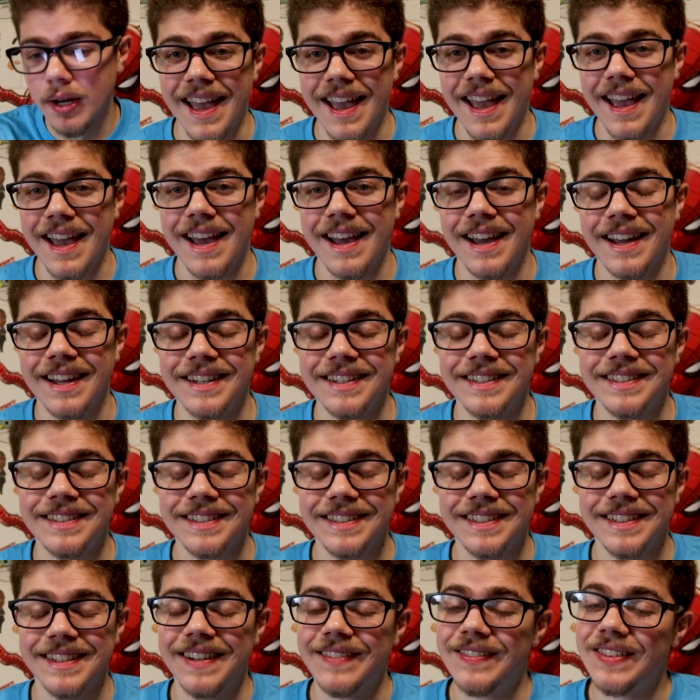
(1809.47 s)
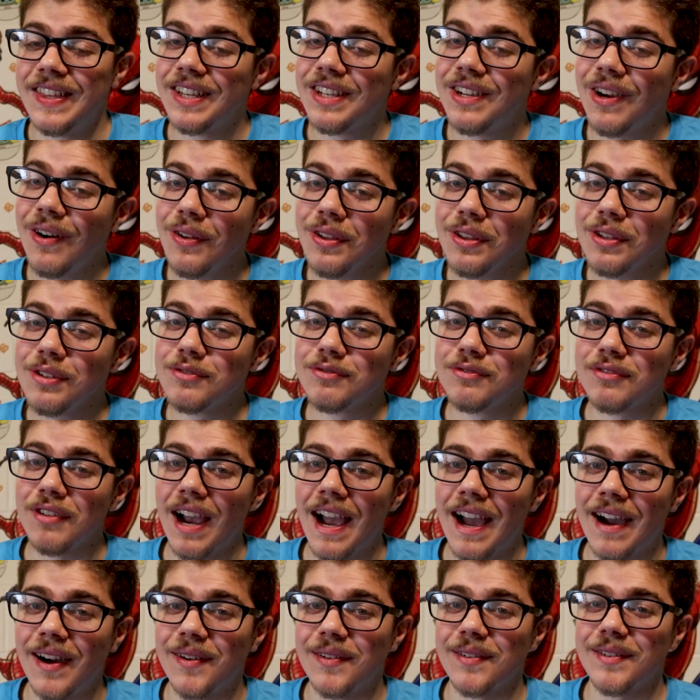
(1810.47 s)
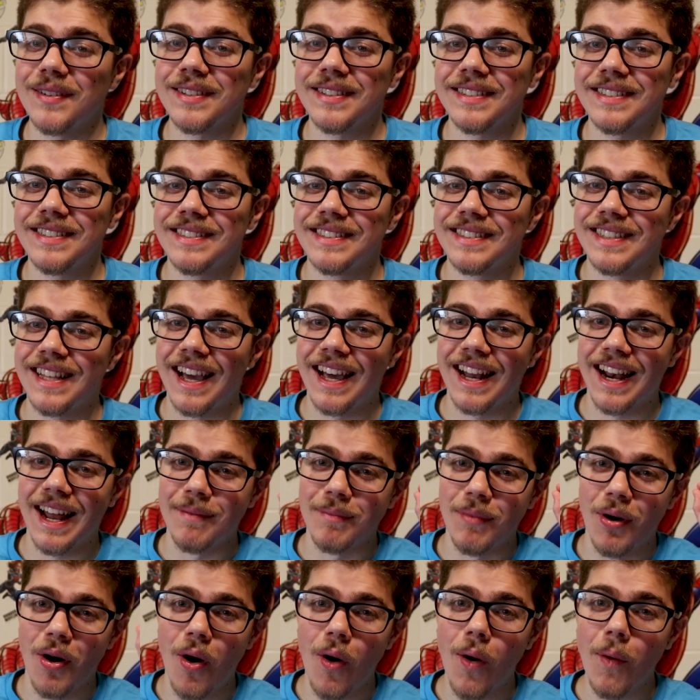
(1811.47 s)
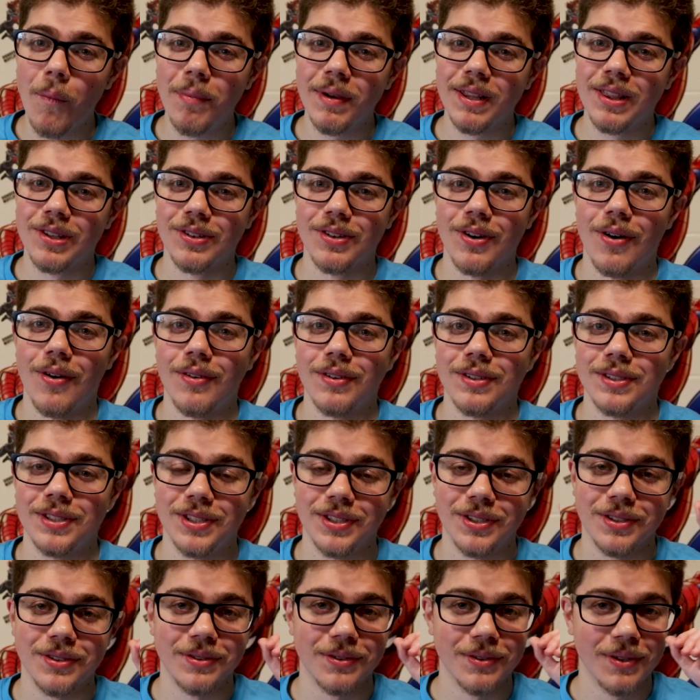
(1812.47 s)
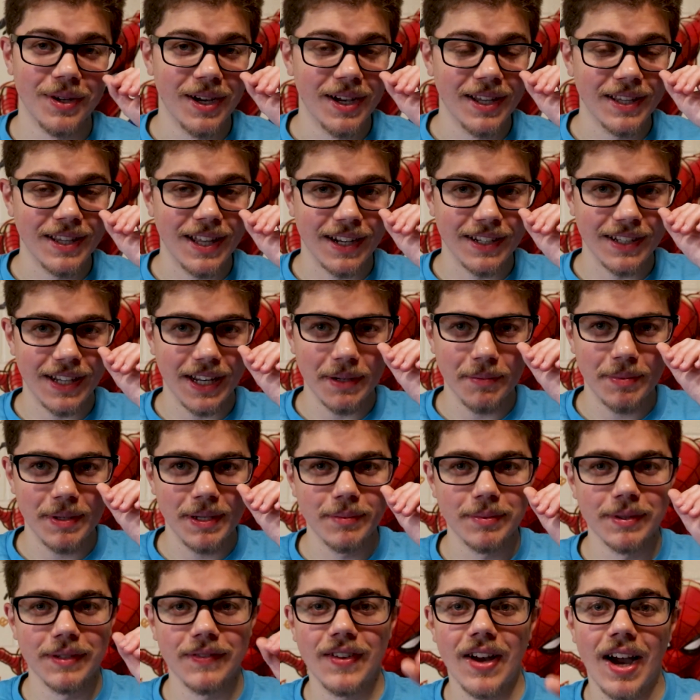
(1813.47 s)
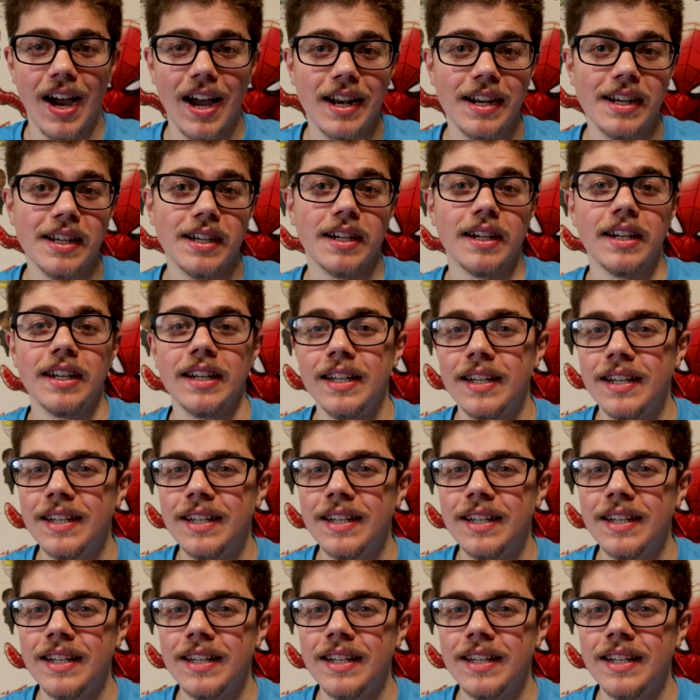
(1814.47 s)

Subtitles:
And if they go the route that I'm hoping they're going to, that a lot of people have kind of